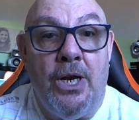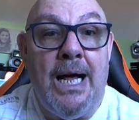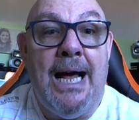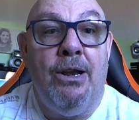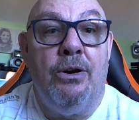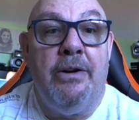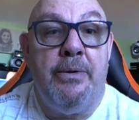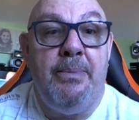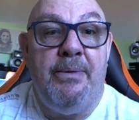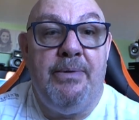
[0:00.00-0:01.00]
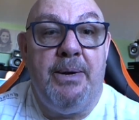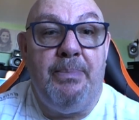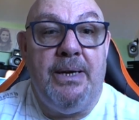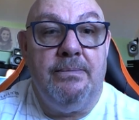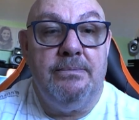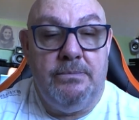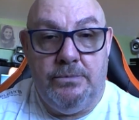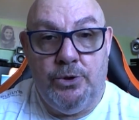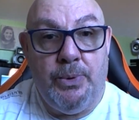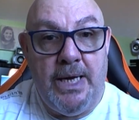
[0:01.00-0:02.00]
know, how long have I been vaping?
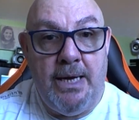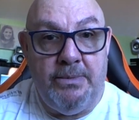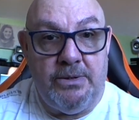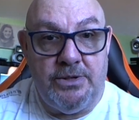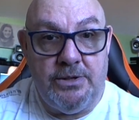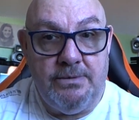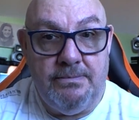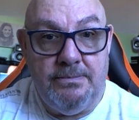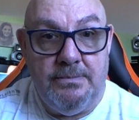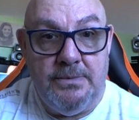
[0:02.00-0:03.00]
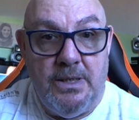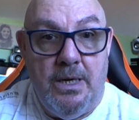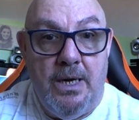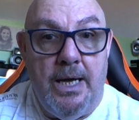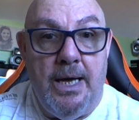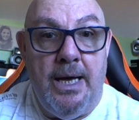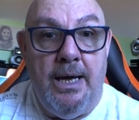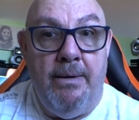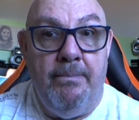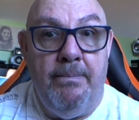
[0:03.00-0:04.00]
28 months.
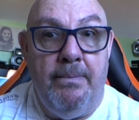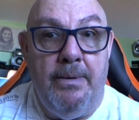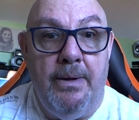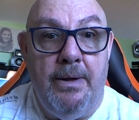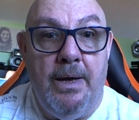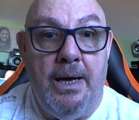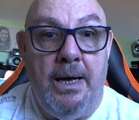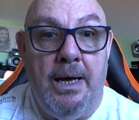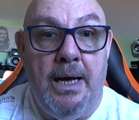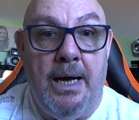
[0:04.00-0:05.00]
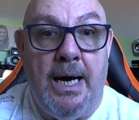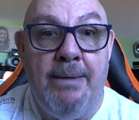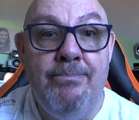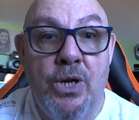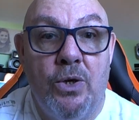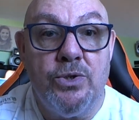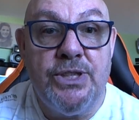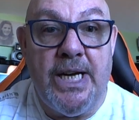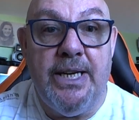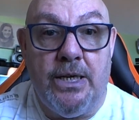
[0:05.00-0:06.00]
I'm not
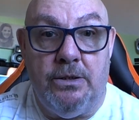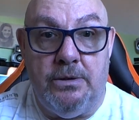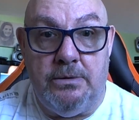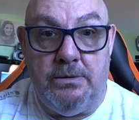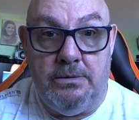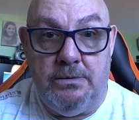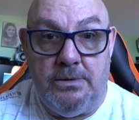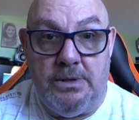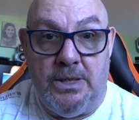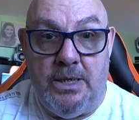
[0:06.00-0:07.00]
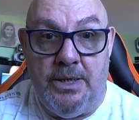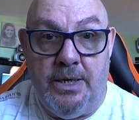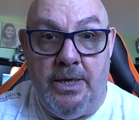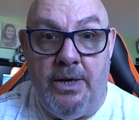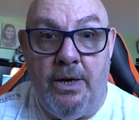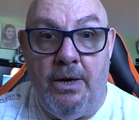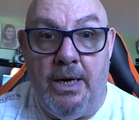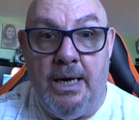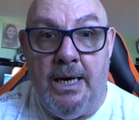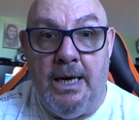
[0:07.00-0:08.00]
technical, you know.
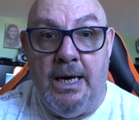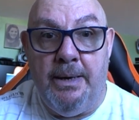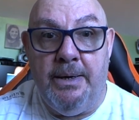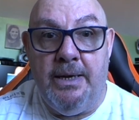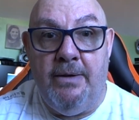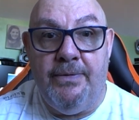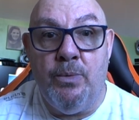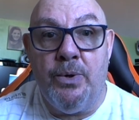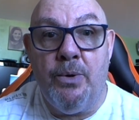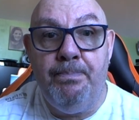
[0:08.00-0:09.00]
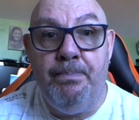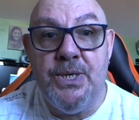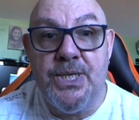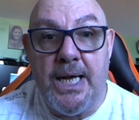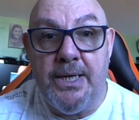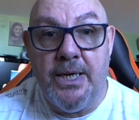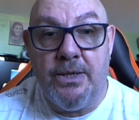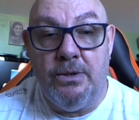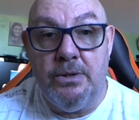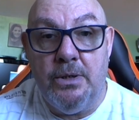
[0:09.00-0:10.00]
If you want to be
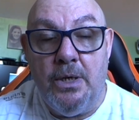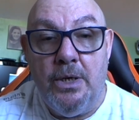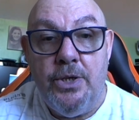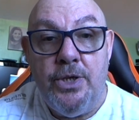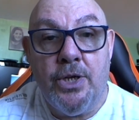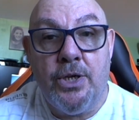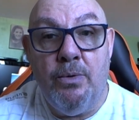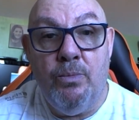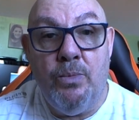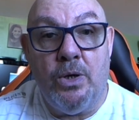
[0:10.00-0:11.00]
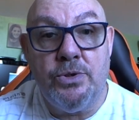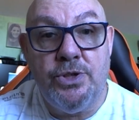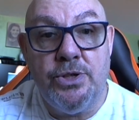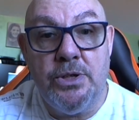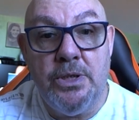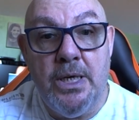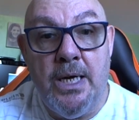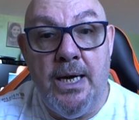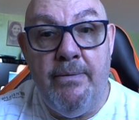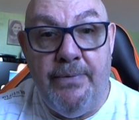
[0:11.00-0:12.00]
technical, you can watch
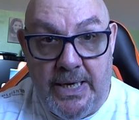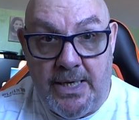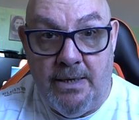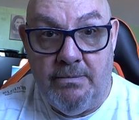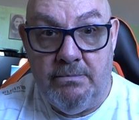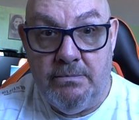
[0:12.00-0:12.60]
Vic.